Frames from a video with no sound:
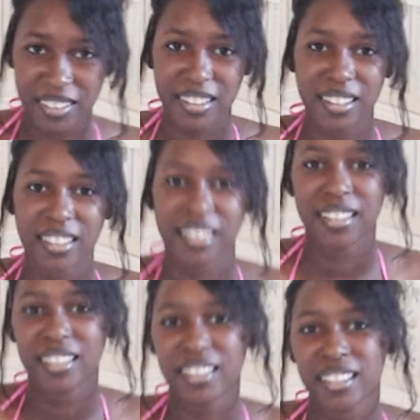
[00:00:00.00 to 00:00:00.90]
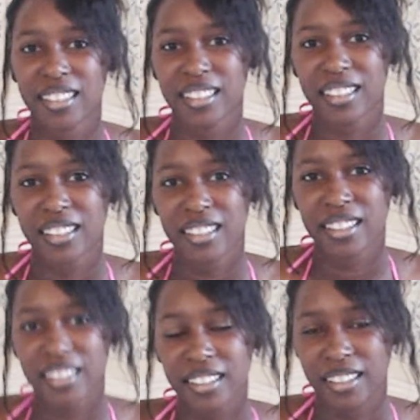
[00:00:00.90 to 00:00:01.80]
And also our music is on that
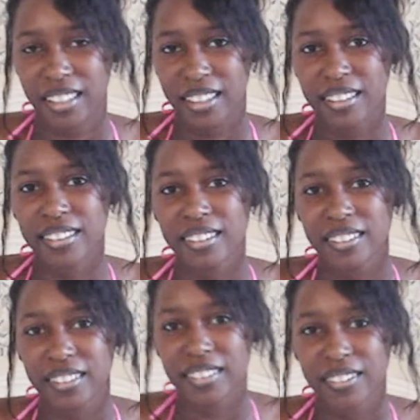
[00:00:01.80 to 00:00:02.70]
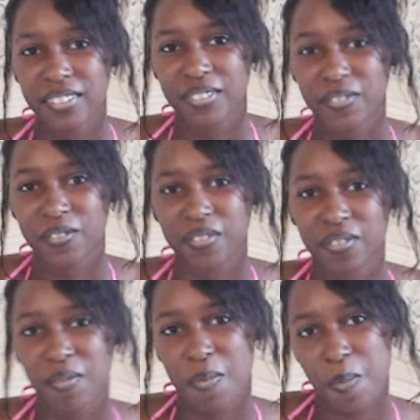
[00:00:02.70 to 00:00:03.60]
website too. Yeah. So um,